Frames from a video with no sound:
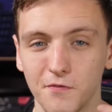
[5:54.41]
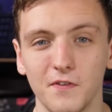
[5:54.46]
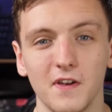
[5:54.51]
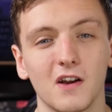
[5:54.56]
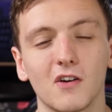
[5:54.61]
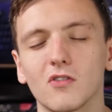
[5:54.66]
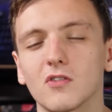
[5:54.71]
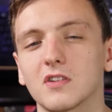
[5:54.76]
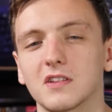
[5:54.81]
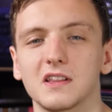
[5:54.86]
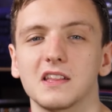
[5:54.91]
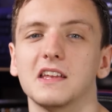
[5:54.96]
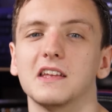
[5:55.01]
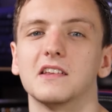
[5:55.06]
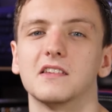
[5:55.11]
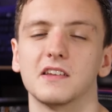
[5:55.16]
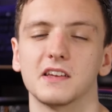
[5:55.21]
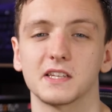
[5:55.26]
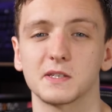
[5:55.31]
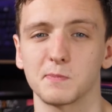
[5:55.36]
fair
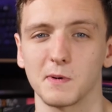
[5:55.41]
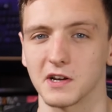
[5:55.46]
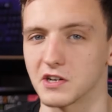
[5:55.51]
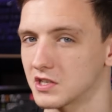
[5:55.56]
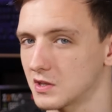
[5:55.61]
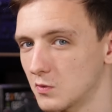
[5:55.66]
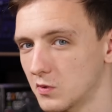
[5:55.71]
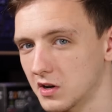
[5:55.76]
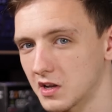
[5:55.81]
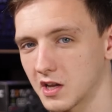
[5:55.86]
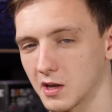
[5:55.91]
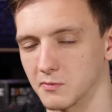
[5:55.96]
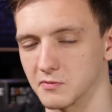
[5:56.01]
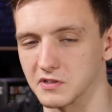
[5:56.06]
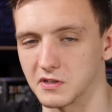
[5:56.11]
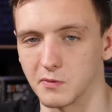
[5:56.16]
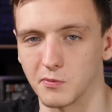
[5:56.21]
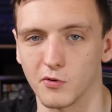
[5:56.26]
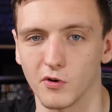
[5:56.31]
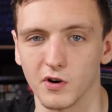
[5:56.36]
lead, especially when it comes to